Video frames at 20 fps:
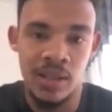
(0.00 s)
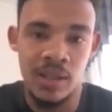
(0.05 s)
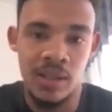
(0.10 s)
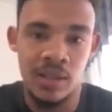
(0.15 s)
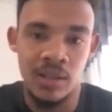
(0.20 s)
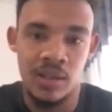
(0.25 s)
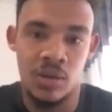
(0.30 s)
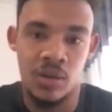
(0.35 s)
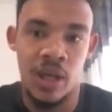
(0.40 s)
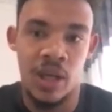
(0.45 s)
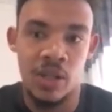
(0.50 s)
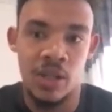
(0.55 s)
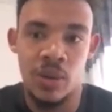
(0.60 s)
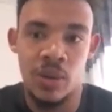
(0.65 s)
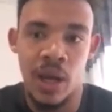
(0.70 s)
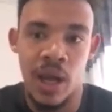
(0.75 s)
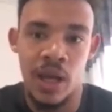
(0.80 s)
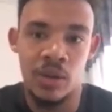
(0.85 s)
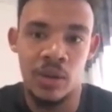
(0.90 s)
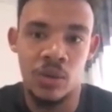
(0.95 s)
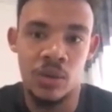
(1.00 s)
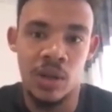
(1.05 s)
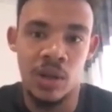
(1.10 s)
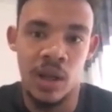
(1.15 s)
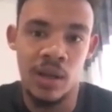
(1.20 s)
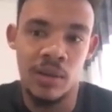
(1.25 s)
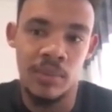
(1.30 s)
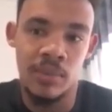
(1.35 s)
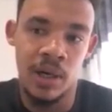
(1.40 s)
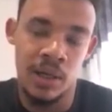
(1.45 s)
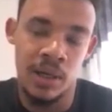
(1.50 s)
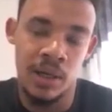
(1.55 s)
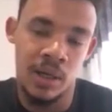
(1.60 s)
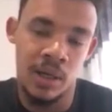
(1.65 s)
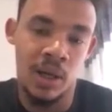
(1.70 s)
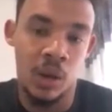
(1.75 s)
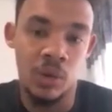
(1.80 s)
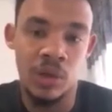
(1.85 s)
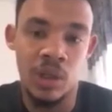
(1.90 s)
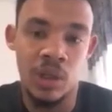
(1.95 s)
So that's when I had to take uh,
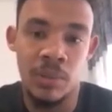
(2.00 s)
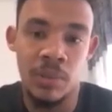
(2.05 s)
goalkeeping